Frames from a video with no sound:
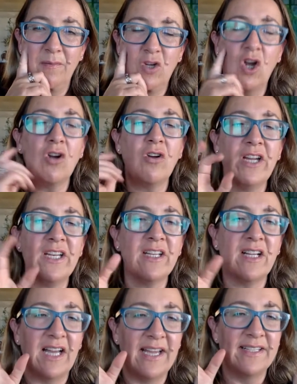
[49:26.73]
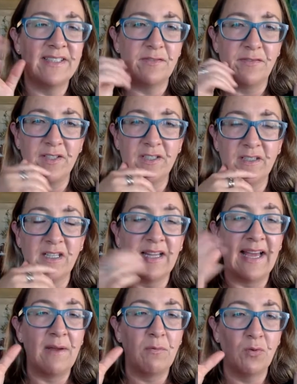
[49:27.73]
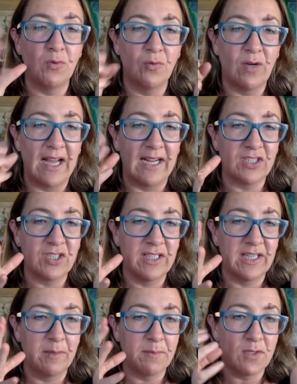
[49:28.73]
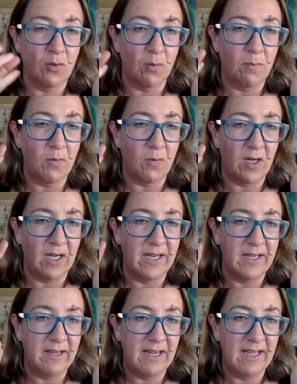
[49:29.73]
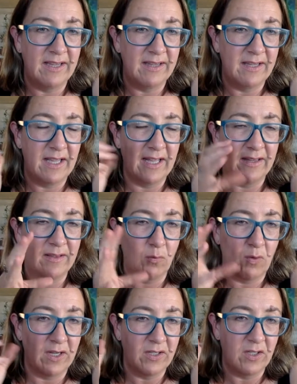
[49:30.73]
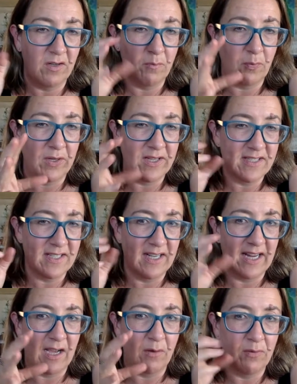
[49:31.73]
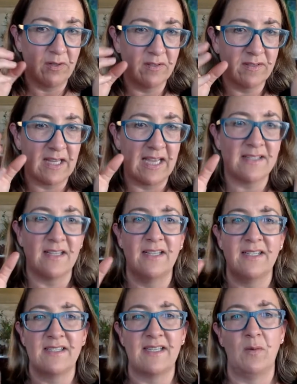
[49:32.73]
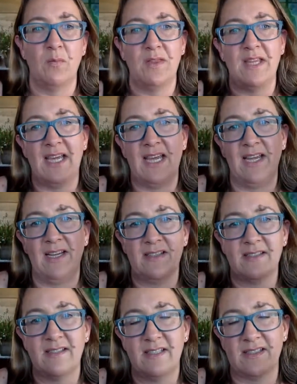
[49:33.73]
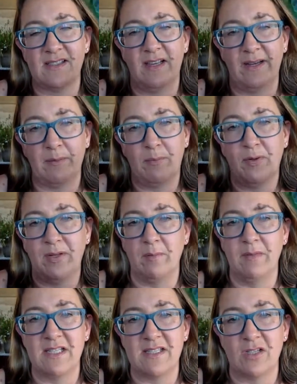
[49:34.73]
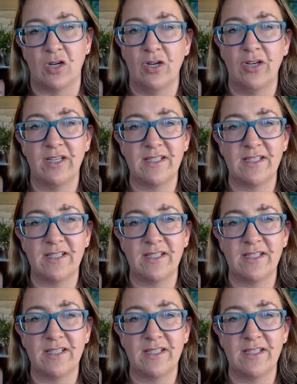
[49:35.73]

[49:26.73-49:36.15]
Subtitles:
Concrete and clay are different. Clay will actually absorb the wine, and the wine kind of breathes in and out. Whereas, as I understand, with the eggs, it's like putting them in stone.